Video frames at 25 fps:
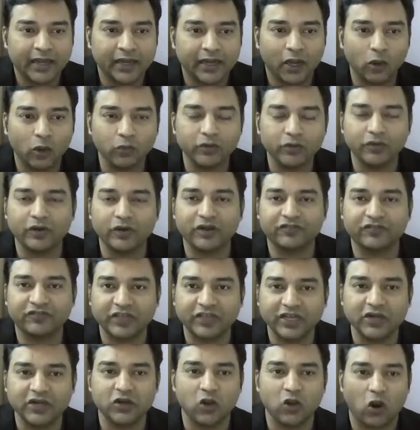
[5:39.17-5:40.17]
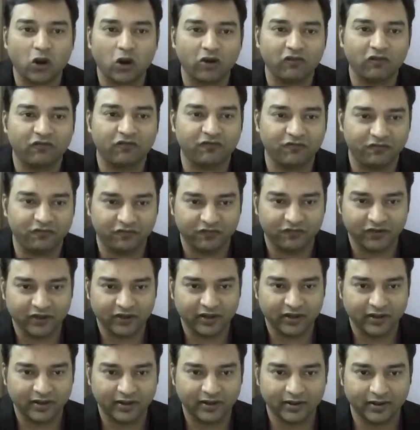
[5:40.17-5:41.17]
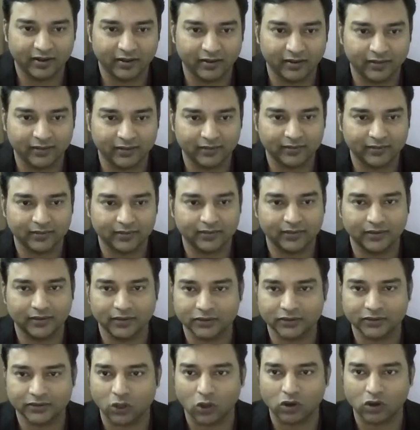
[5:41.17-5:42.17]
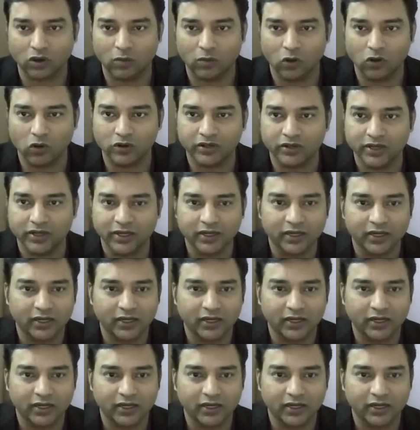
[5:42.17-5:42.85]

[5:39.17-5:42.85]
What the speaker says: Now we would have seen a lot of talk about